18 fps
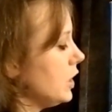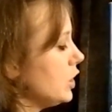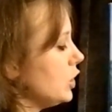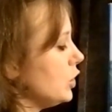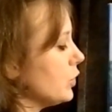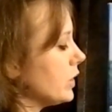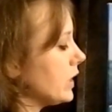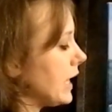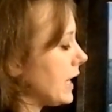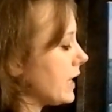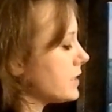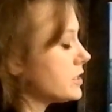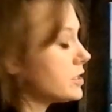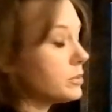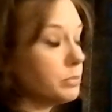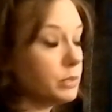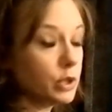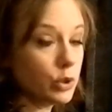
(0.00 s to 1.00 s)
You can add
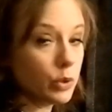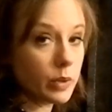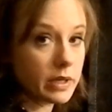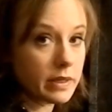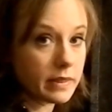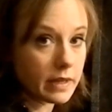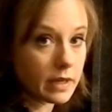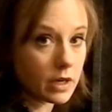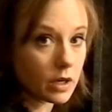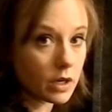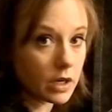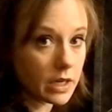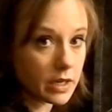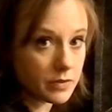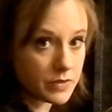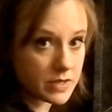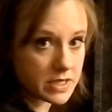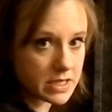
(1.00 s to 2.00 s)
some blue in there
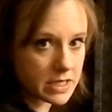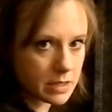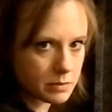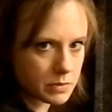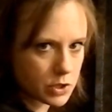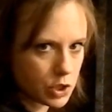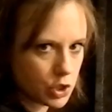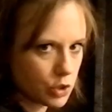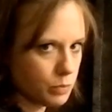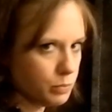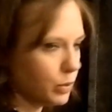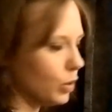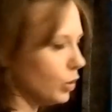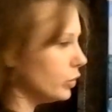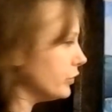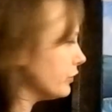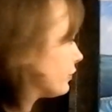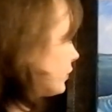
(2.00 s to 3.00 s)
if it seems too
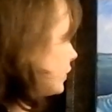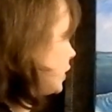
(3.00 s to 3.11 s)
bold for